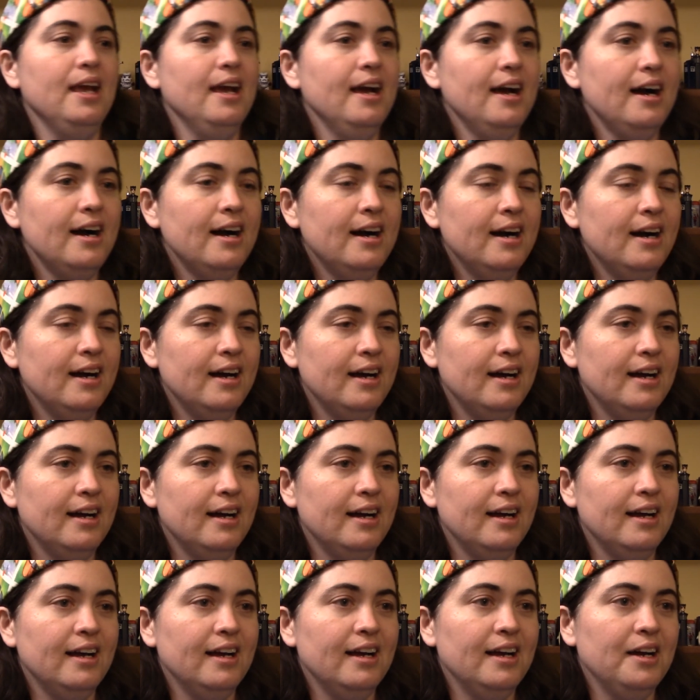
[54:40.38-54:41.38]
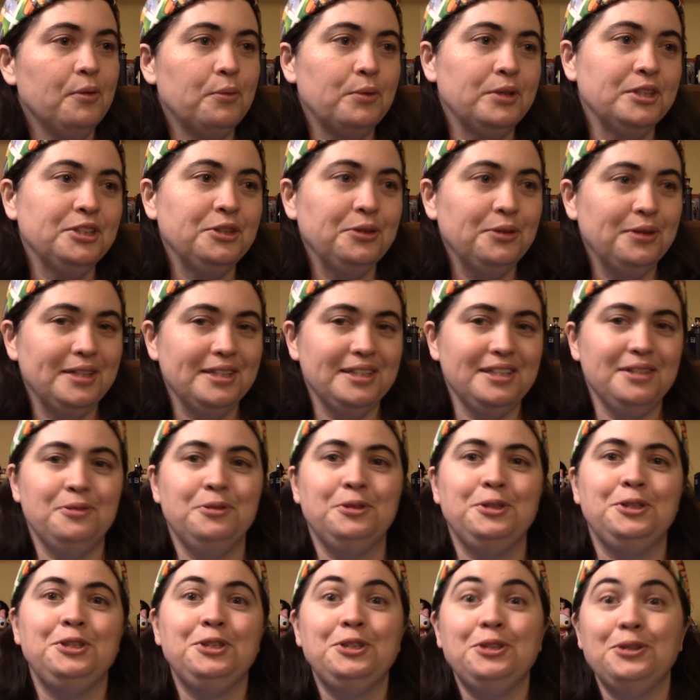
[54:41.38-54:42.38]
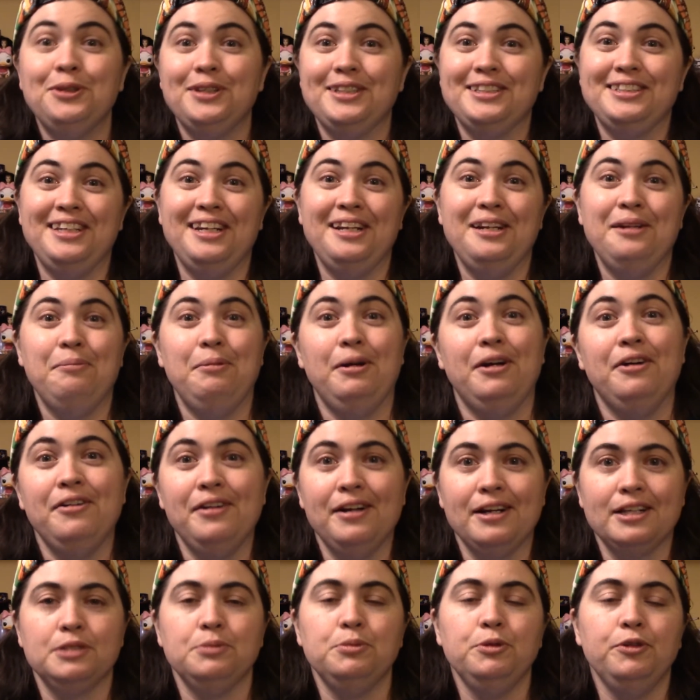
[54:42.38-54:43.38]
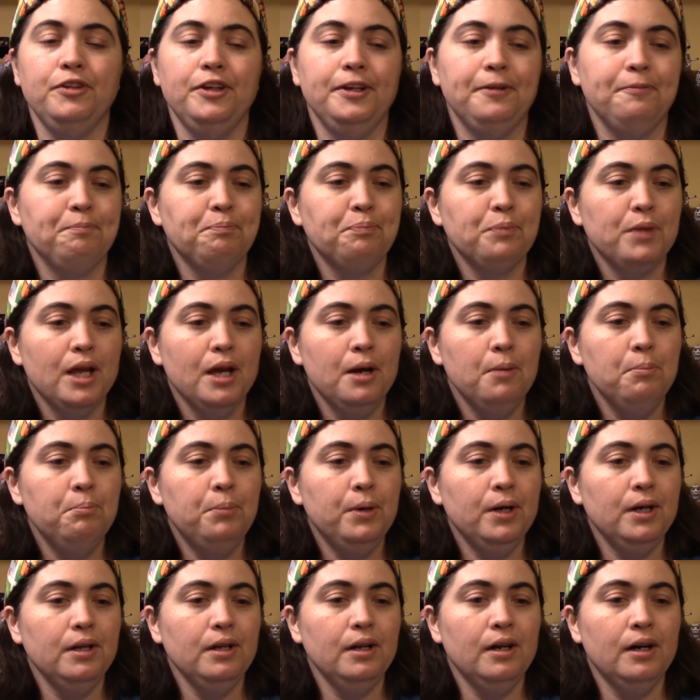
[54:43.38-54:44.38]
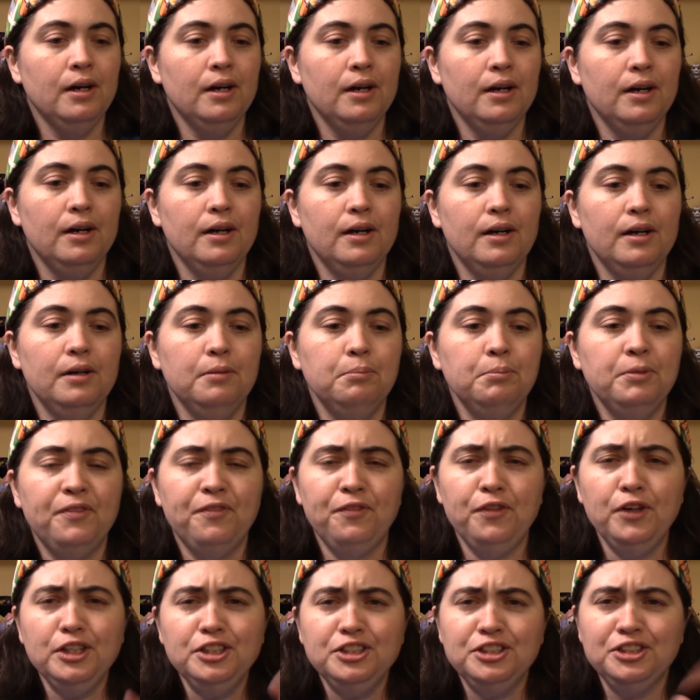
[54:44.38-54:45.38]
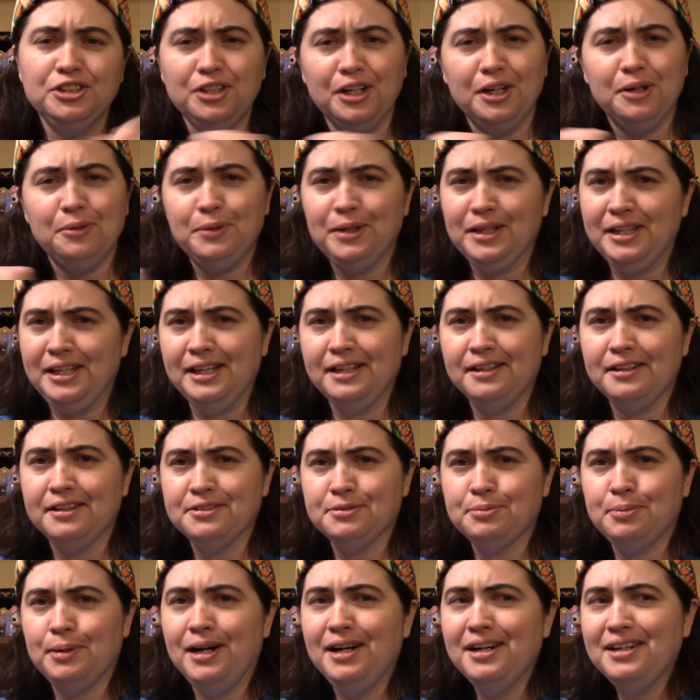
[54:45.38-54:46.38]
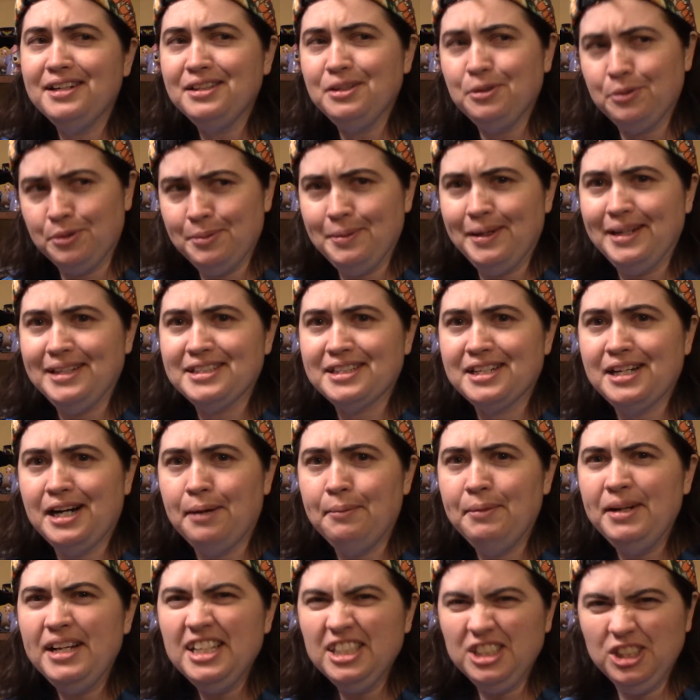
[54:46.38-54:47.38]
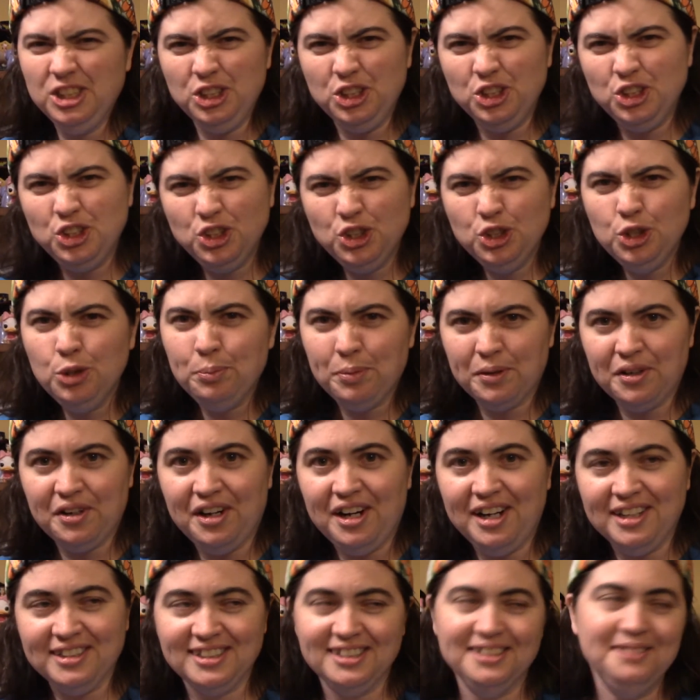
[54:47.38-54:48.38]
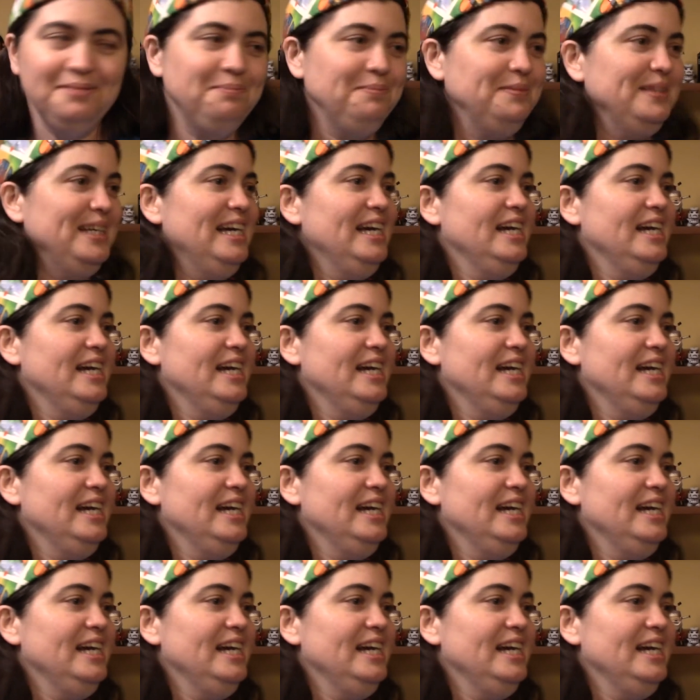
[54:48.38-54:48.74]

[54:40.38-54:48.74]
Uh, we're so we're so excited about our next movie. But uh, but first, start with Geek Loves Punk, the romantic comedy, because it's super awesome.